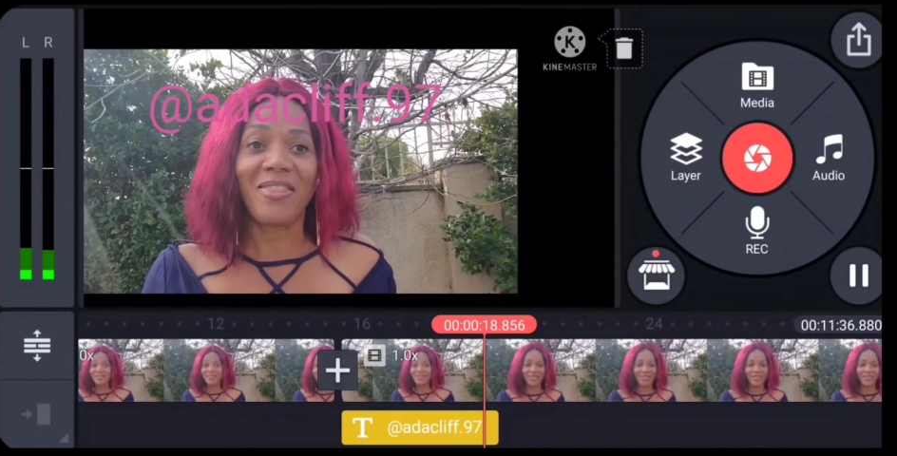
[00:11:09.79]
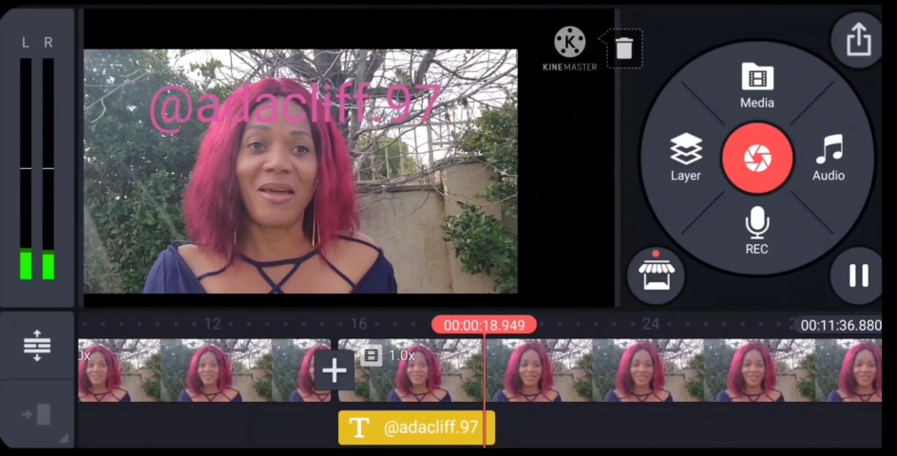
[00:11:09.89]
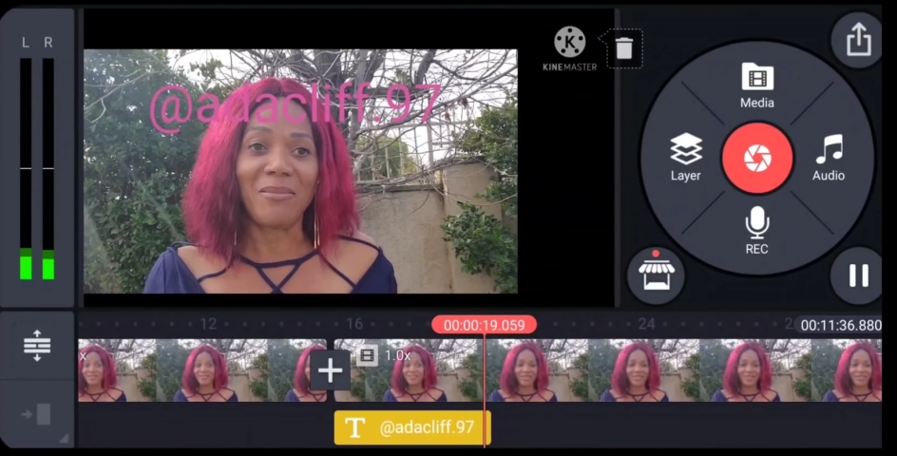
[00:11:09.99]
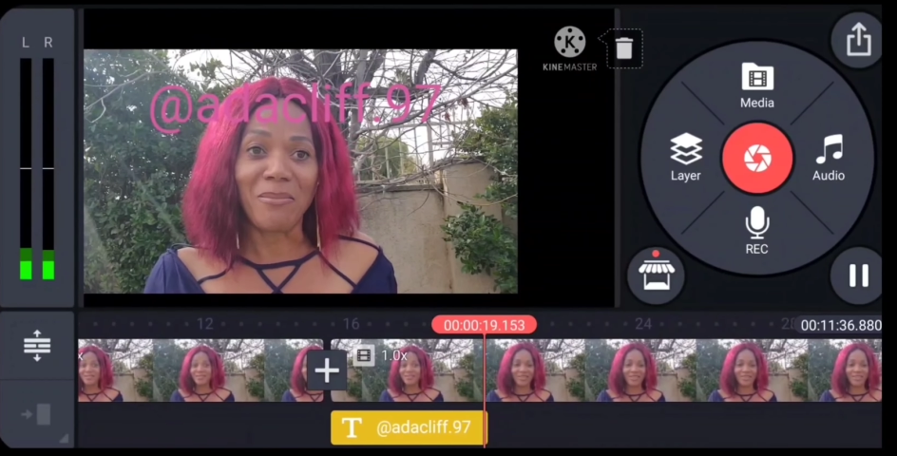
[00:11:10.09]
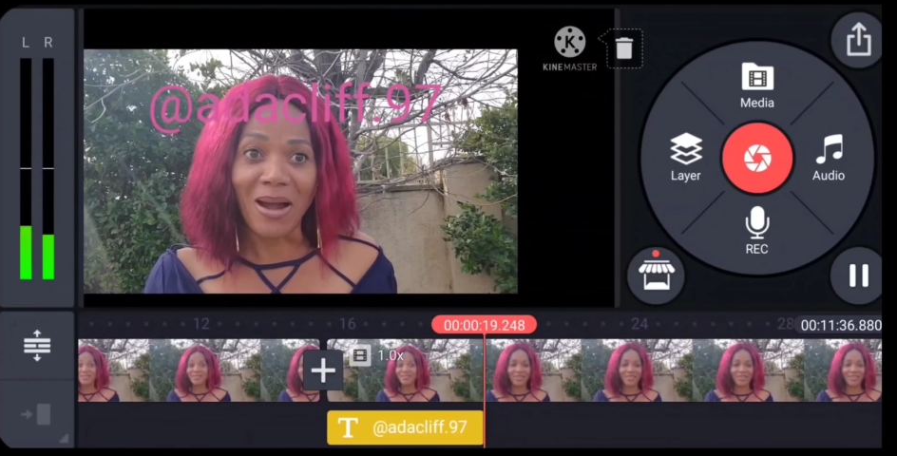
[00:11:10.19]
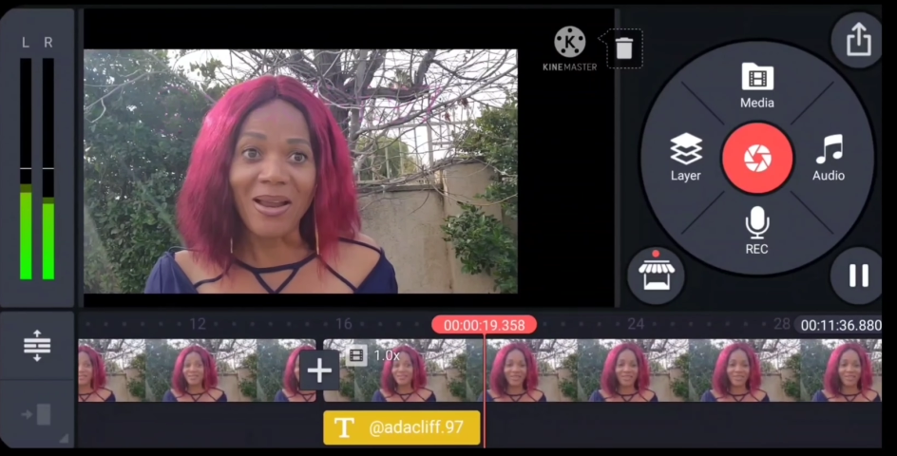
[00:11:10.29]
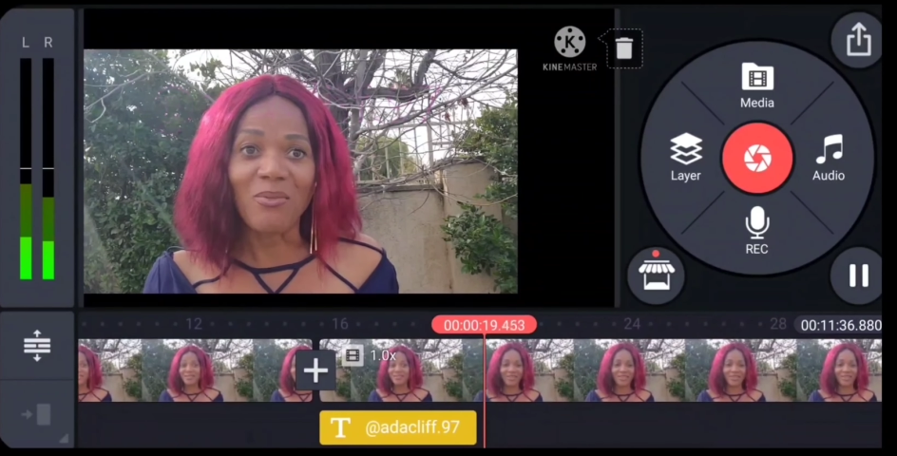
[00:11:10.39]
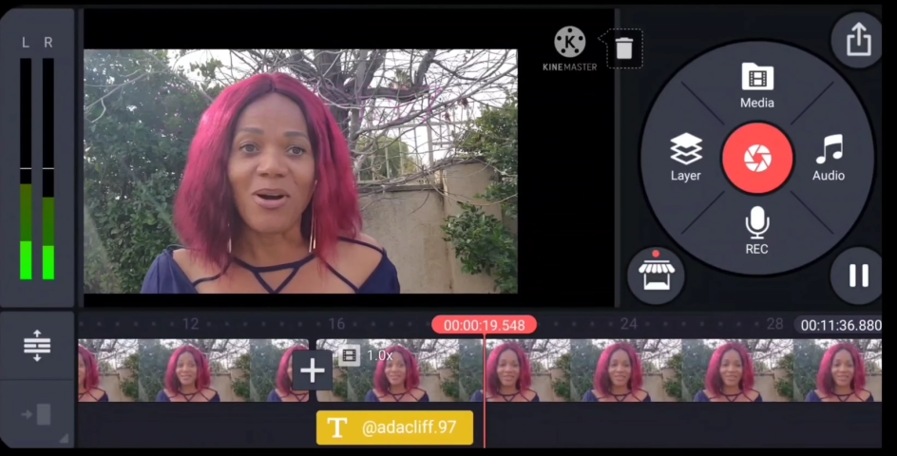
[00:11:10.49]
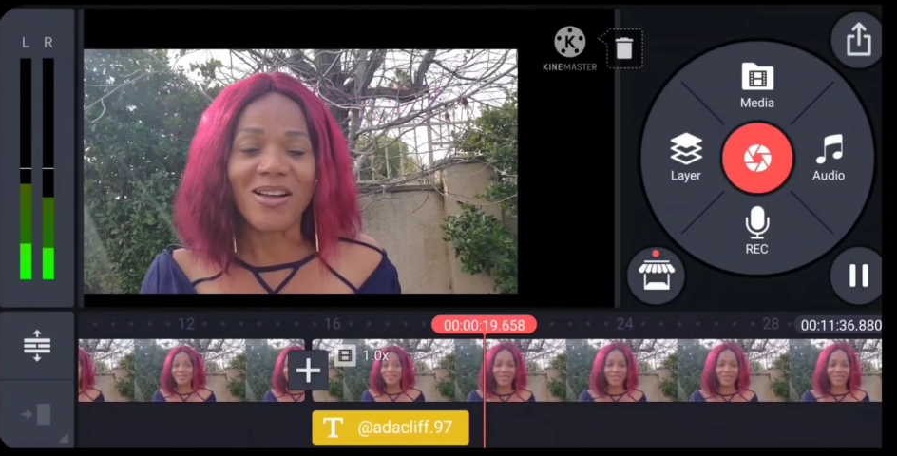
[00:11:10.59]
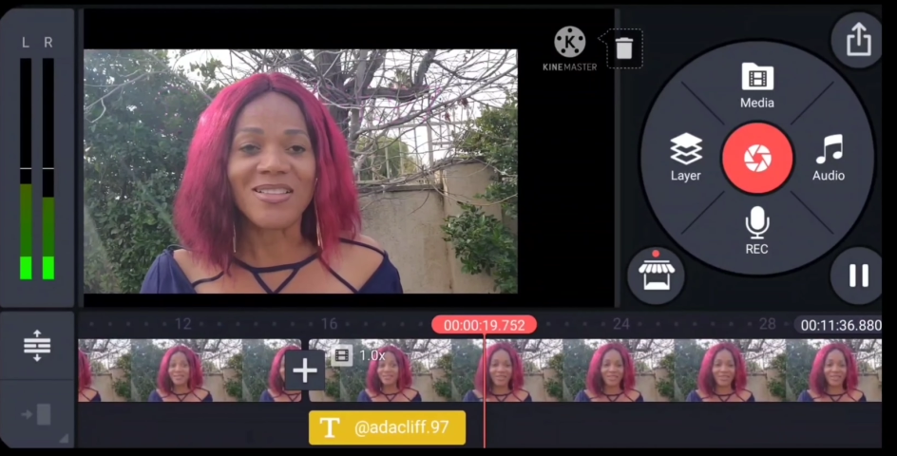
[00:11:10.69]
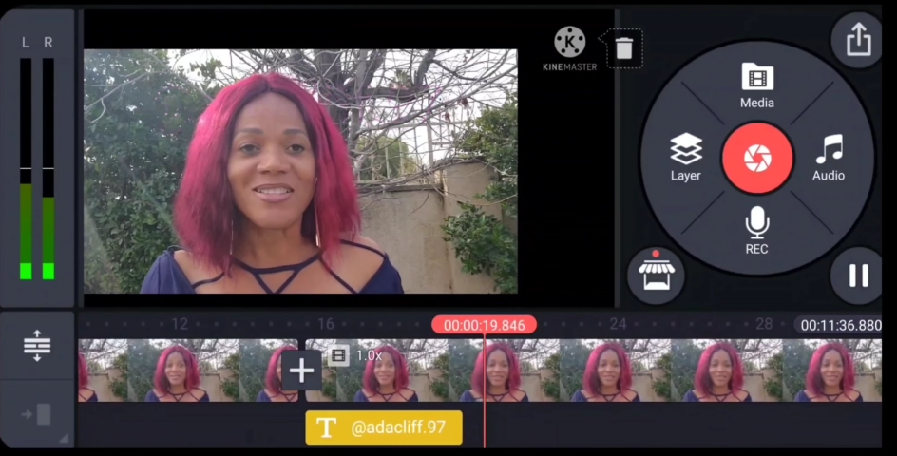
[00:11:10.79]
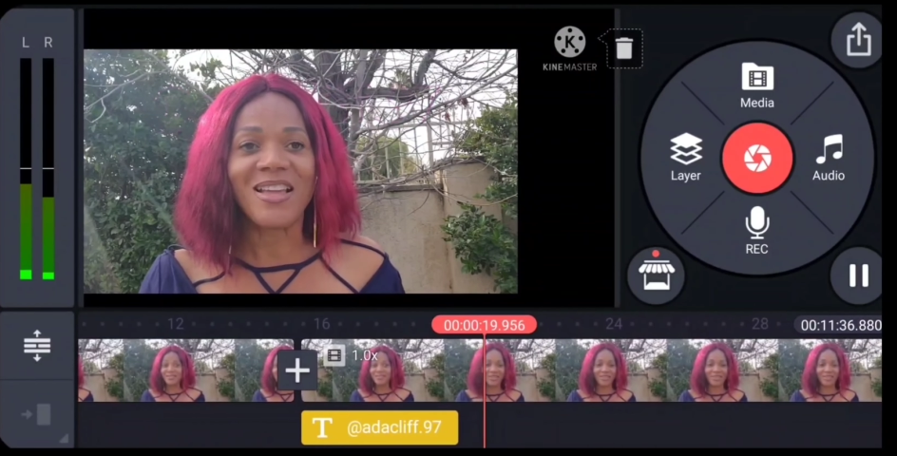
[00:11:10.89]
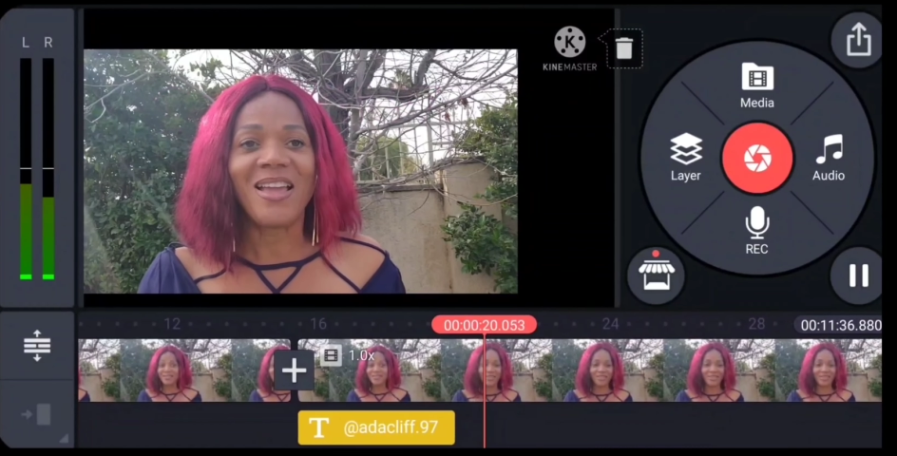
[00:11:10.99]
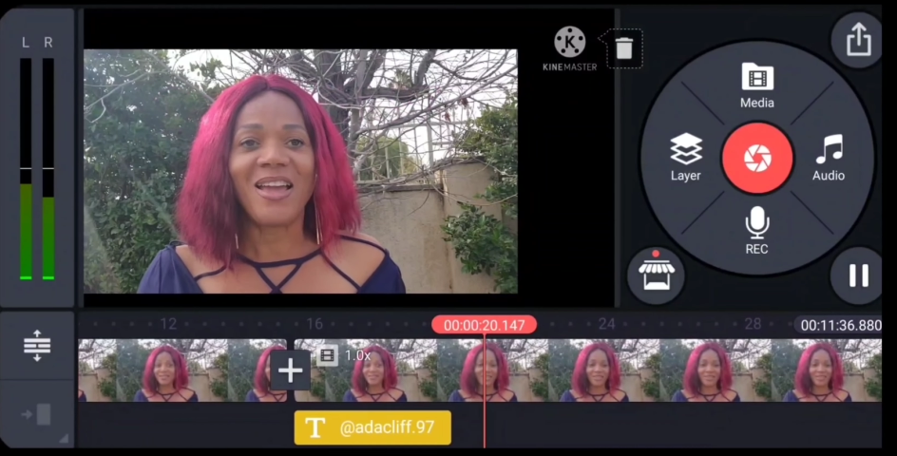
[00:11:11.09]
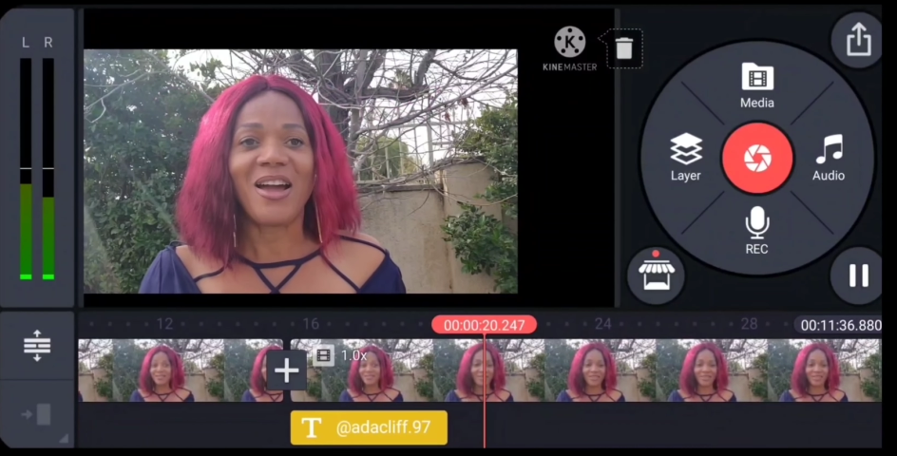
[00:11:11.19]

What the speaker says: than mine was.